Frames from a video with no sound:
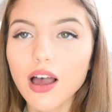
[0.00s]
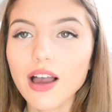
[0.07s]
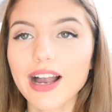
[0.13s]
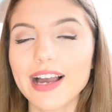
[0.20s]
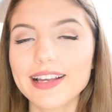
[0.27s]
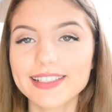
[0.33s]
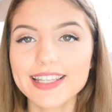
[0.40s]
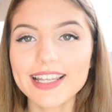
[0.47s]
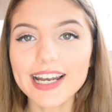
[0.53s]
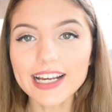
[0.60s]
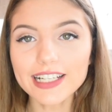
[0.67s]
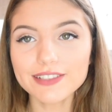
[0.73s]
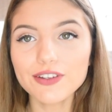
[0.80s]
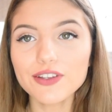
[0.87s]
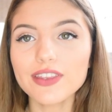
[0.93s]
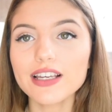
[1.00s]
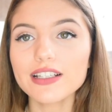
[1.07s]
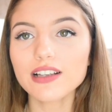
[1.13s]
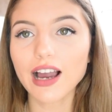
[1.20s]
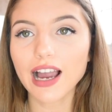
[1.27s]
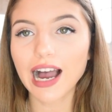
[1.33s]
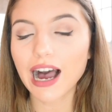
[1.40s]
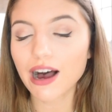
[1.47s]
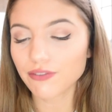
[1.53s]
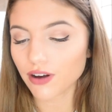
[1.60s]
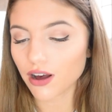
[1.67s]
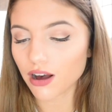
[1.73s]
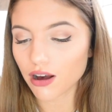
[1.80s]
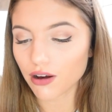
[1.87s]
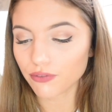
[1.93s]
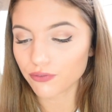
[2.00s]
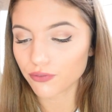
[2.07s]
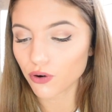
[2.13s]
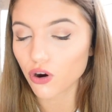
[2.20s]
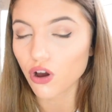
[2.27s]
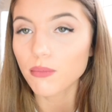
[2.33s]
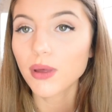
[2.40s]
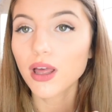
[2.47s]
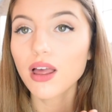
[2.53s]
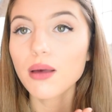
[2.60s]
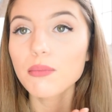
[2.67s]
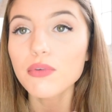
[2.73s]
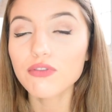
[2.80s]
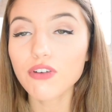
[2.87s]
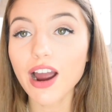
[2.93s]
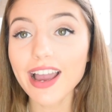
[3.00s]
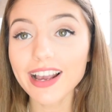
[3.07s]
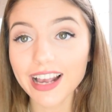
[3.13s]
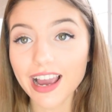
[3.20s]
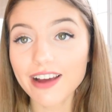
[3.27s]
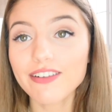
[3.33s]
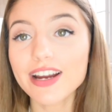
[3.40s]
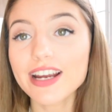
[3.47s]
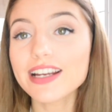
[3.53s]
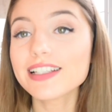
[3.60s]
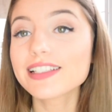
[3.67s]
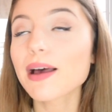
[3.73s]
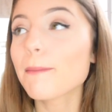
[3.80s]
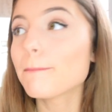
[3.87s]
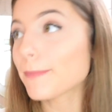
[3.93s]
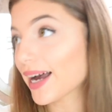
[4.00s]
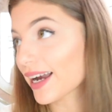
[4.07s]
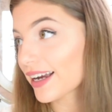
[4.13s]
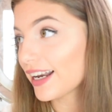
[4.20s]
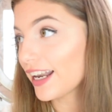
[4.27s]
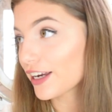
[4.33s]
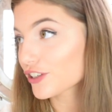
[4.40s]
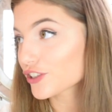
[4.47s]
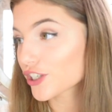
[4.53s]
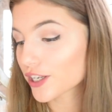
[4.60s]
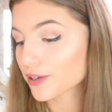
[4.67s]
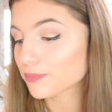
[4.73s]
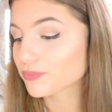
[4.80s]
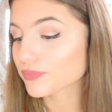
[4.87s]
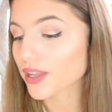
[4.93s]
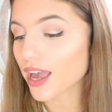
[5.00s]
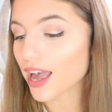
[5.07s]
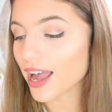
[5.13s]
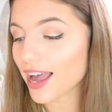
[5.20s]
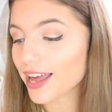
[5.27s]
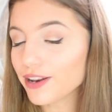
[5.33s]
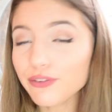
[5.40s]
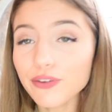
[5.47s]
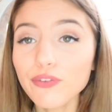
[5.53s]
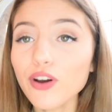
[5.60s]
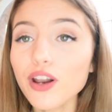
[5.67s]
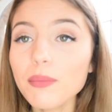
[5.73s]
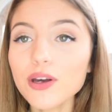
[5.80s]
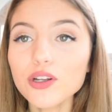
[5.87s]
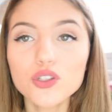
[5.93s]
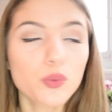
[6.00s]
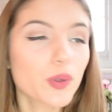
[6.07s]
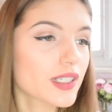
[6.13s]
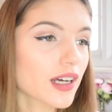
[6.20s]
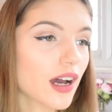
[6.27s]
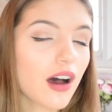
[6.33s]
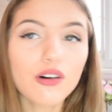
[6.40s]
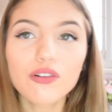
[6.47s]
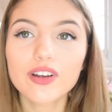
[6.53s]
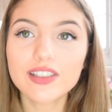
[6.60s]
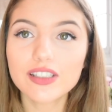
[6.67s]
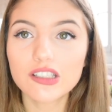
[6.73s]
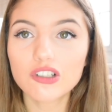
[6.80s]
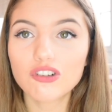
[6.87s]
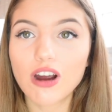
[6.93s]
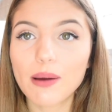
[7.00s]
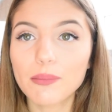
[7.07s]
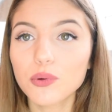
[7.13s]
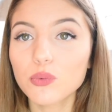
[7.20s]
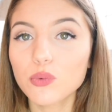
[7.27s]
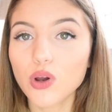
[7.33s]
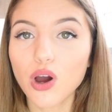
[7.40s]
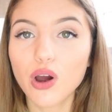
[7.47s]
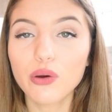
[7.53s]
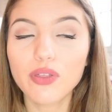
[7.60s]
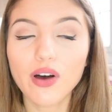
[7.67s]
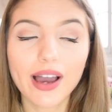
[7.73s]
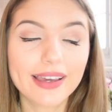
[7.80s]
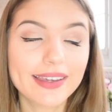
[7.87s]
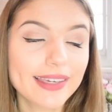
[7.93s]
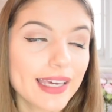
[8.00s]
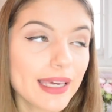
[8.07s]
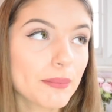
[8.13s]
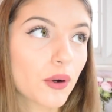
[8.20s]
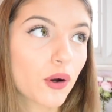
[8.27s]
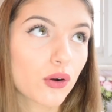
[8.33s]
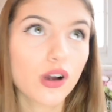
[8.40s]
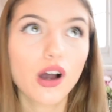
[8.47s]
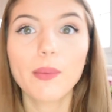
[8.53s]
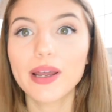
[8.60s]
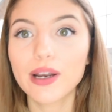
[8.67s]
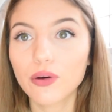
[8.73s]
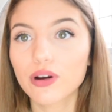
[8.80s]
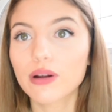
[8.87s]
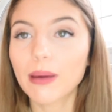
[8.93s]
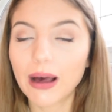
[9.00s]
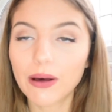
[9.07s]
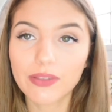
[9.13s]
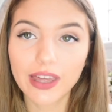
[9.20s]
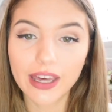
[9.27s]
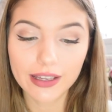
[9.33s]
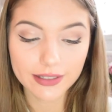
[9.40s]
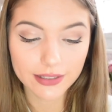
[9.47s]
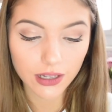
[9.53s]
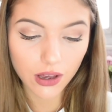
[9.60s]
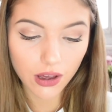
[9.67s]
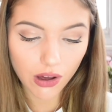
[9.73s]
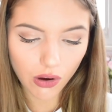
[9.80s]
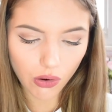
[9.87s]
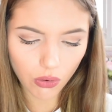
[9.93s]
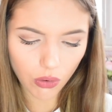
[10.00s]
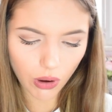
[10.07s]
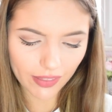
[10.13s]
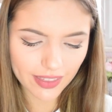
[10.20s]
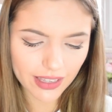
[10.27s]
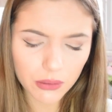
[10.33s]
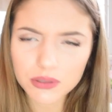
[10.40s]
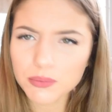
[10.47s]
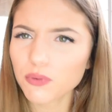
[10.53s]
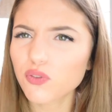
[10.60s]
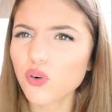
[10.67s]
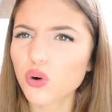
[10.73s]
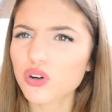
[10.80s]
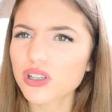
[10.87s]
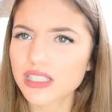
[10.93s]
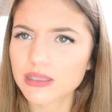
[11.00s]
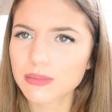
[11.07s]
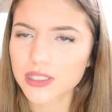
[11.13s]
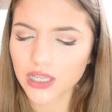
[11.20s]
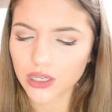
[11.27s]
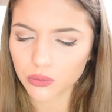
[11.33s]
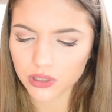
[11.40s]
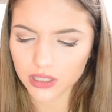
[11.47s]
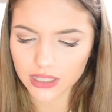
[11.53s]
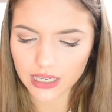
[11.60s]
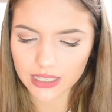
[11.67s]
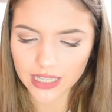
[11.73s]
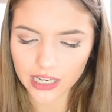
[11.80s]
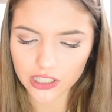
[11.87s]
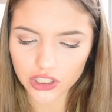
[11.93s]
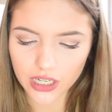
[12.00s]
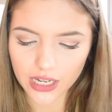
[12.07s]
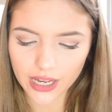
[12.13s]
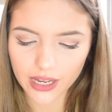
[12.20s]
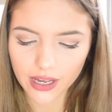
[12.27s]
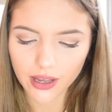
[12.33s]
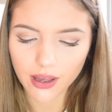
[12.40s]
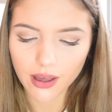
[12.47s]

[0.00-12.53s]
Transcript: Okay, so the next few things I have are from Mariah Carey's MAC collection. And if you follow me on Twitter or Instagram, you'll know that I keep on going on about this. Or I think it was before Christmas I ordered these, actually.